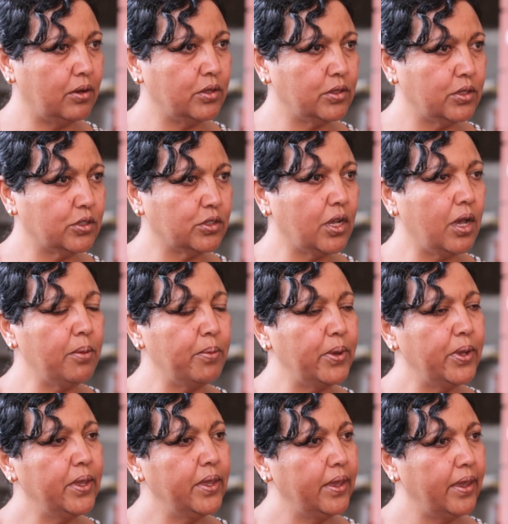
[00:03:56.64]
on the
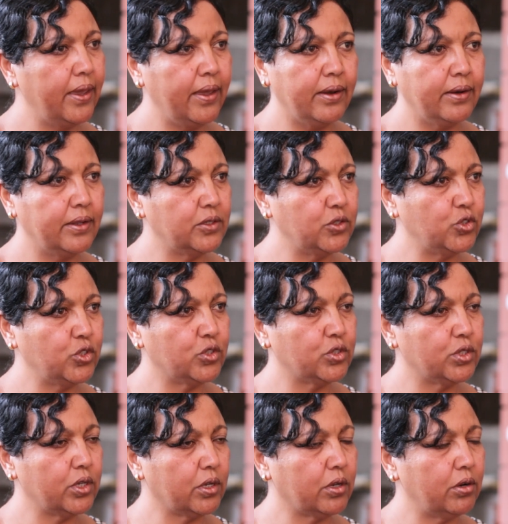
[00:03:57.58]
top, and it's just
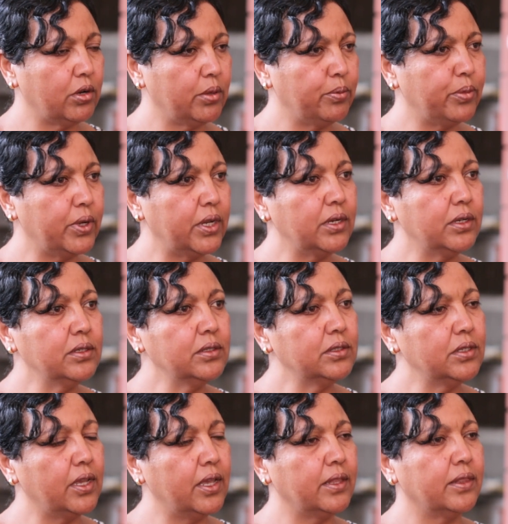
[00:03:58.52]
circularly
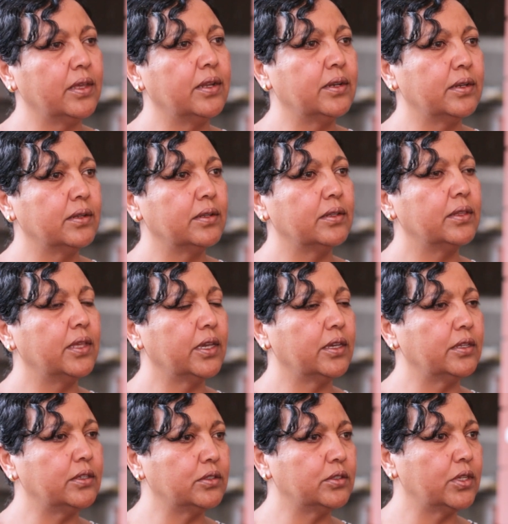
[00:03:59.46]
buttoned, and then they
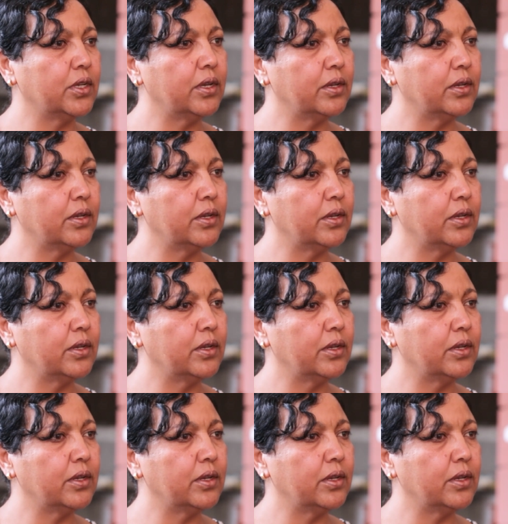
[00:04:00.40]
could